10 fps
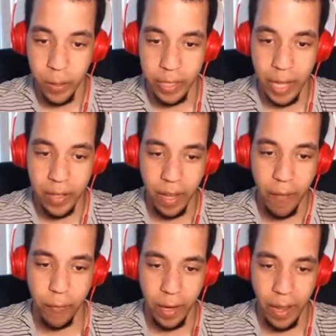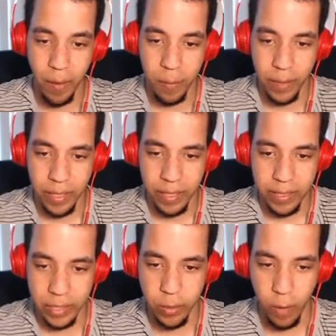who yelled out for help.
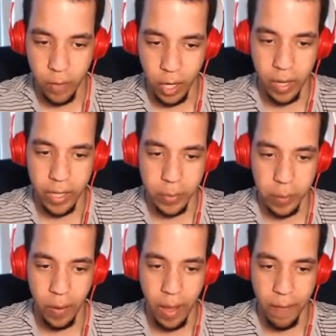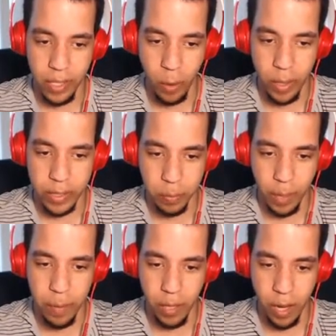Since you overheard us, we don't have any
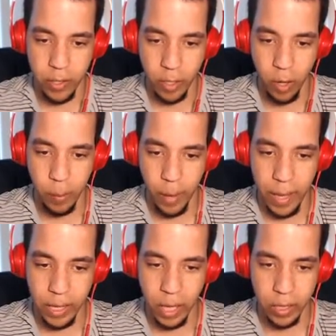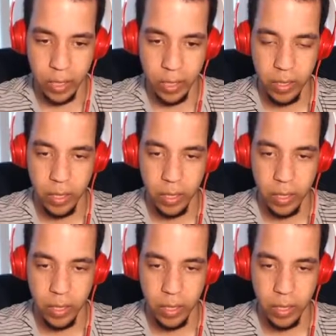choice. Blame it on your own bad luck.